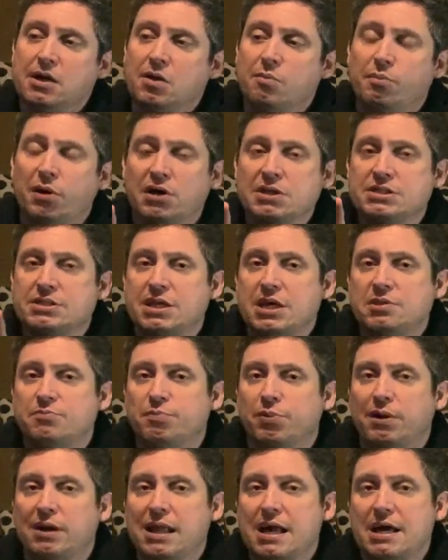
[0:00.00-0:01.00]
but I did
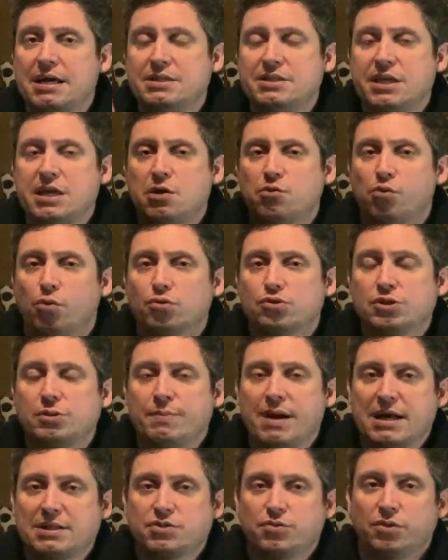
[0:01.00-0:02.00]
play NieR
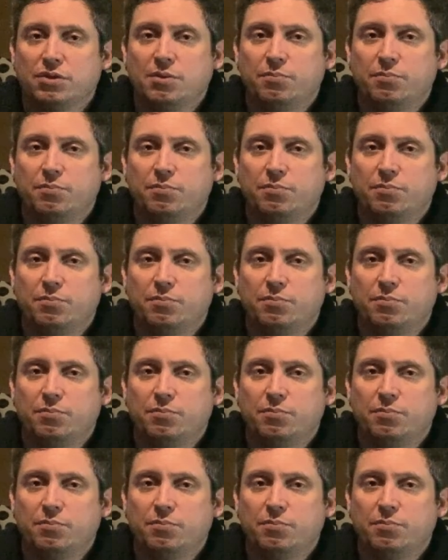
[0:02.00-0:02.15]
Automata on